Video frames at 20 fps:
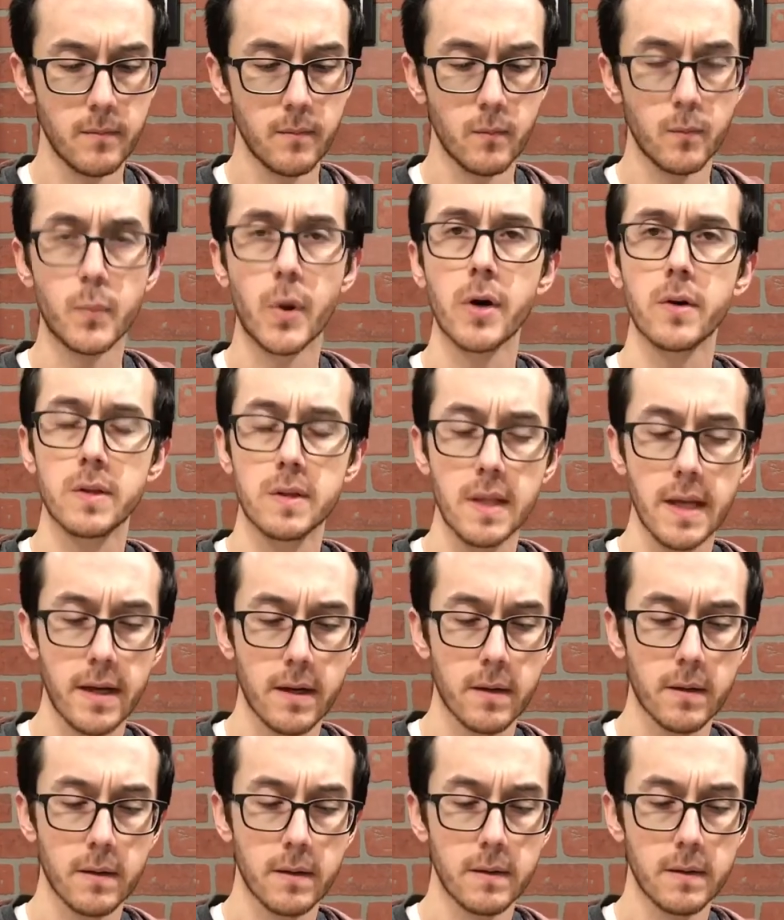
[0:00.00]
Park there,
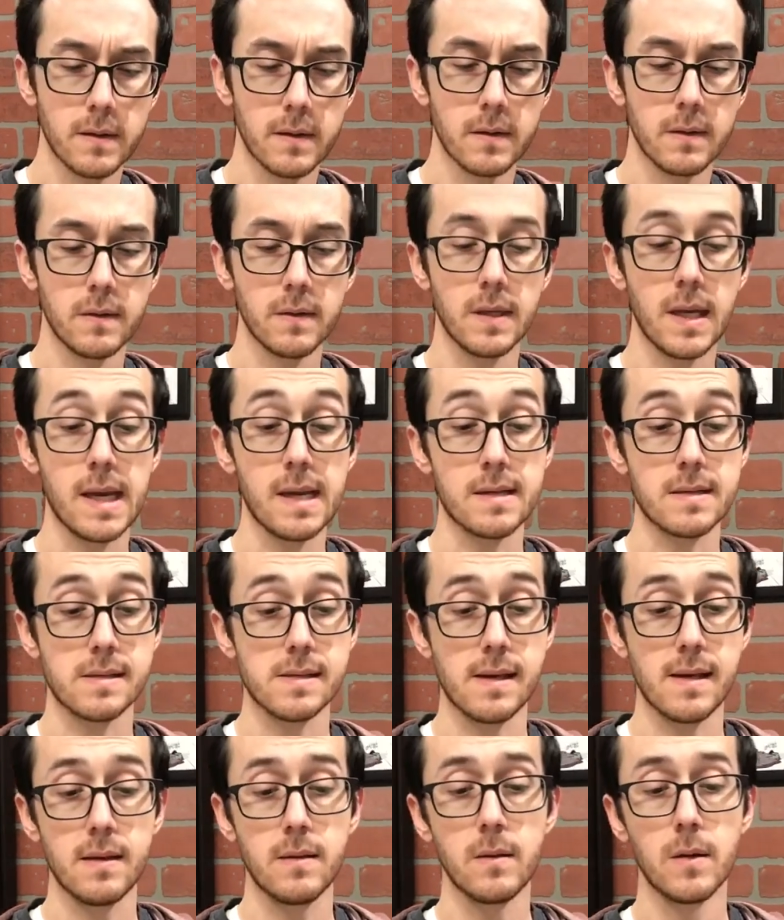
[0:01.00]
Hank
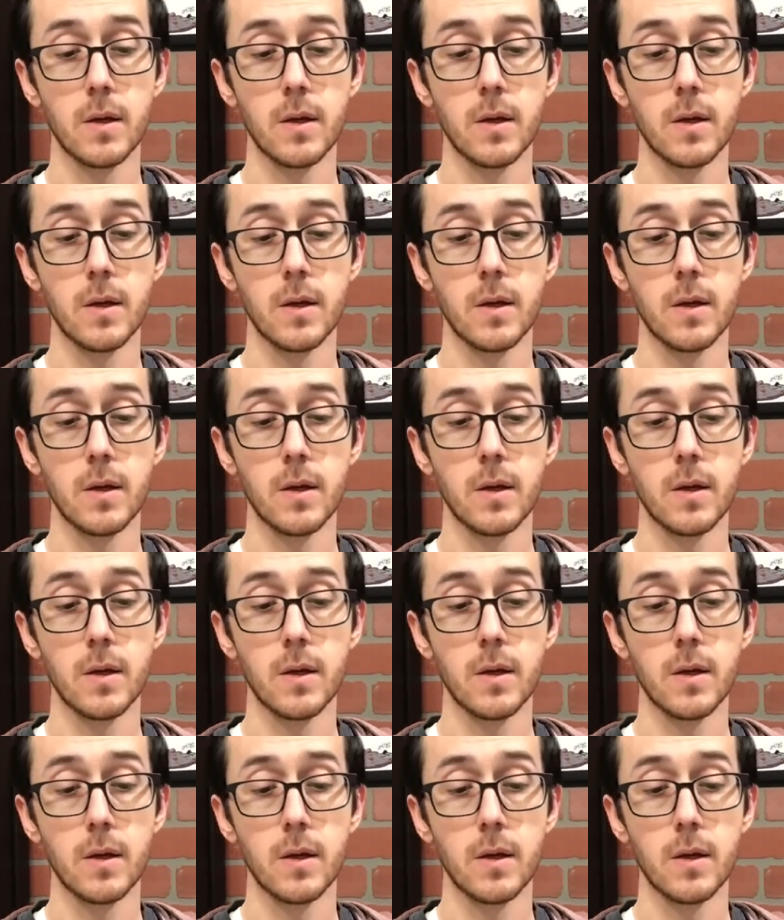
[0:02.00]
said,